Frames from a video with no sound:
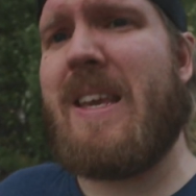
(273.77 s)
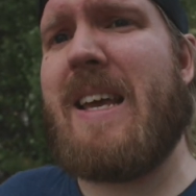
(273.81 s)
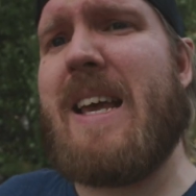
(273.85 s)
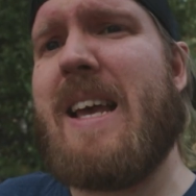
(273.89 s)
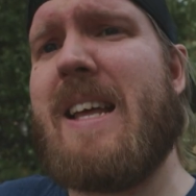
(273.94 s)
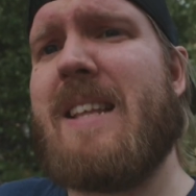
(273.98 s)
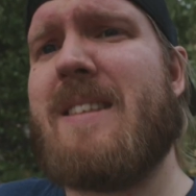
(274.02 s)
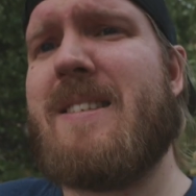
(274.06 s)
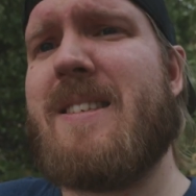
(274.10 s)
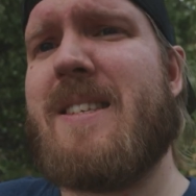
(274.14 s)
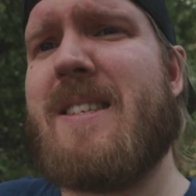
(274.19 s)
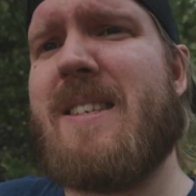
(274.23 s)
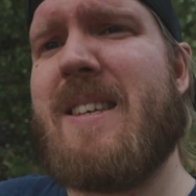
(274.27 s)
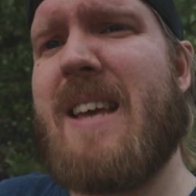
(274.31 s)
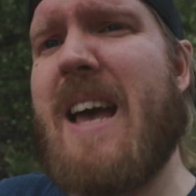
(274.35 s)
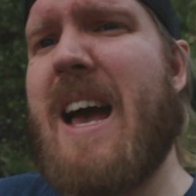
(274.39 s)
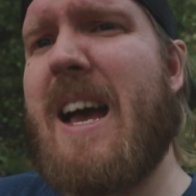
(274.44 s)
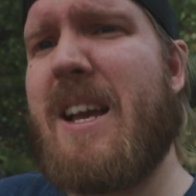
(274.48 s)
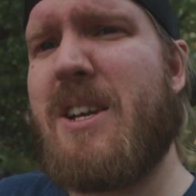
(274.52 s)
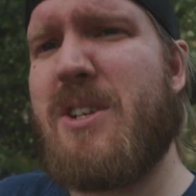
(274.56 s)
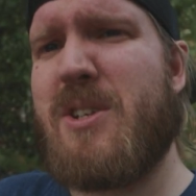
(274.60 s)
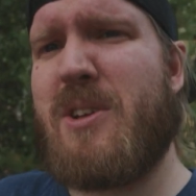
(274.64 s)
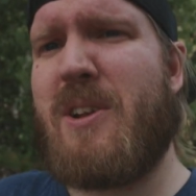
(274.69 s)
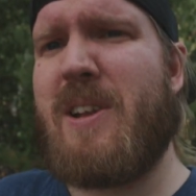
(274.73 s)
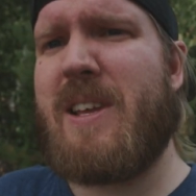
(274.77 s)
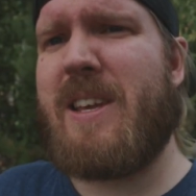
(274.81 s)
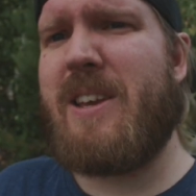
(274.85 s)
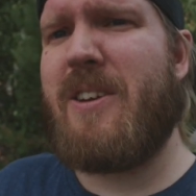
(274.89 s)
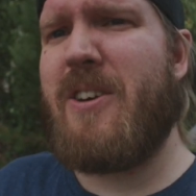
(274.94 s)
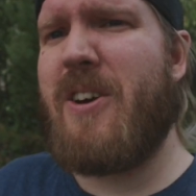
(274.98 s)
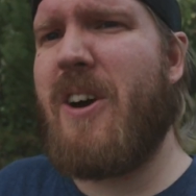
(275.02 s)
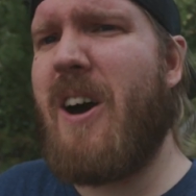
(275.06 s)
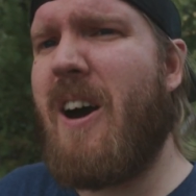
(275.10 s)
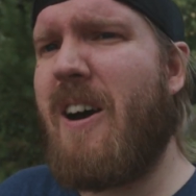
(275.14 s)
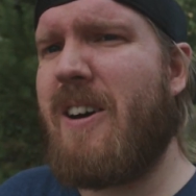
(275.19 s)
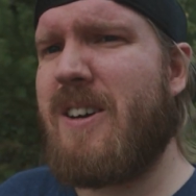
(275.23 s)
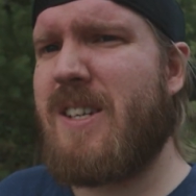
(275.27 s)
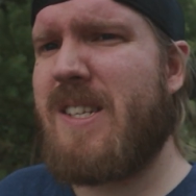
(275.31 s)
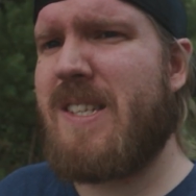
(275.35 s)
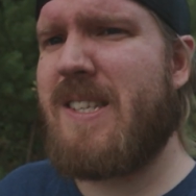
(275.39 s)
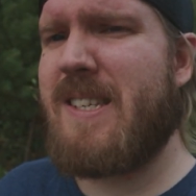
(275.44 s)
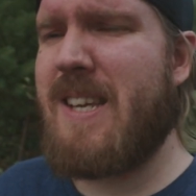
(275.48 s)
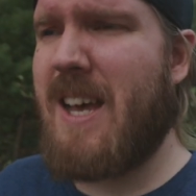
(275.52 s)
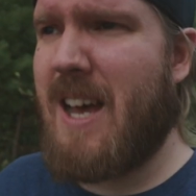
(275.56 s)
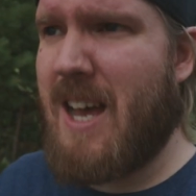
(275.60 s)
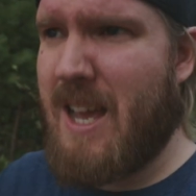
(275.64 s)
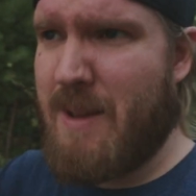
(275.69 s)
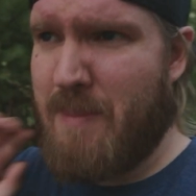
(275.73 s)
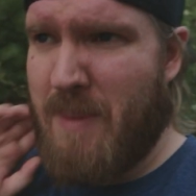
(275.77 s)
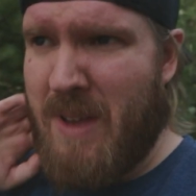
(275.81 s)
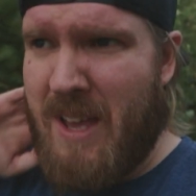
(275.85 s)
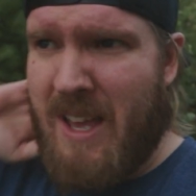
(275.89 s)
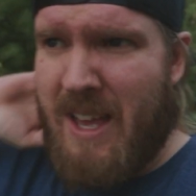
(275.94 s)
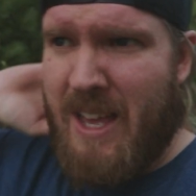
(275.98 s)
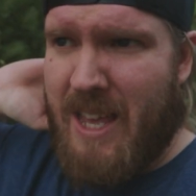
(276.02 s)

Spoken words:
it's actually a hard time.